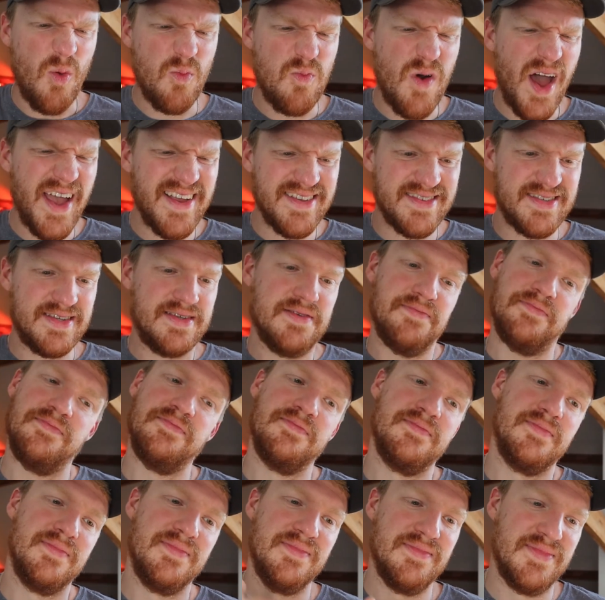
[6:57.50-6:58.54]
Right.
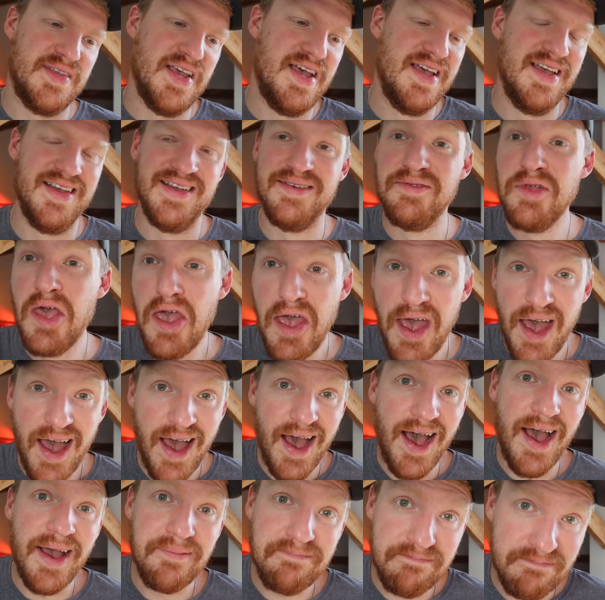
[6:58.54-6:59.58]

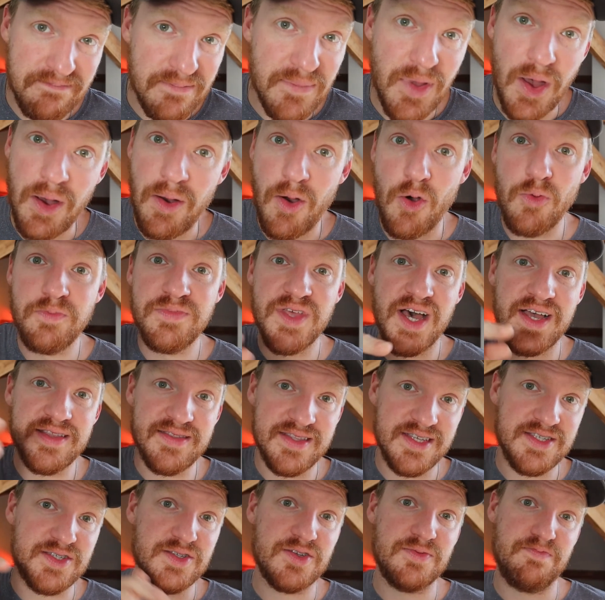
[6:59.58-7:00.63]
I hope
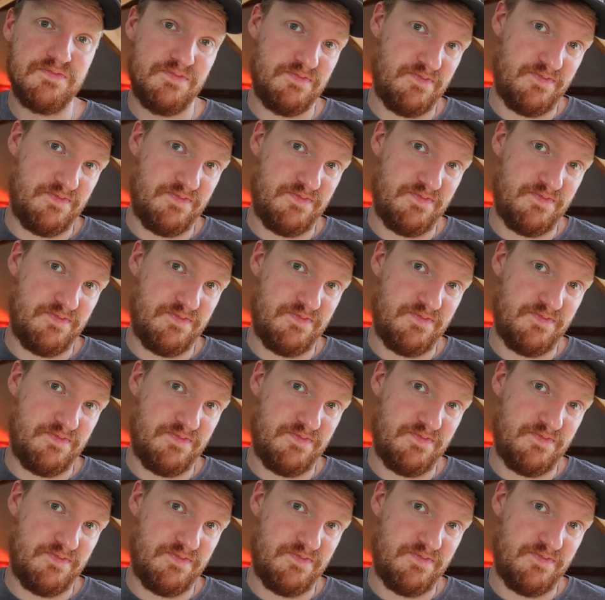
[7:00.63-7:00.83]
not this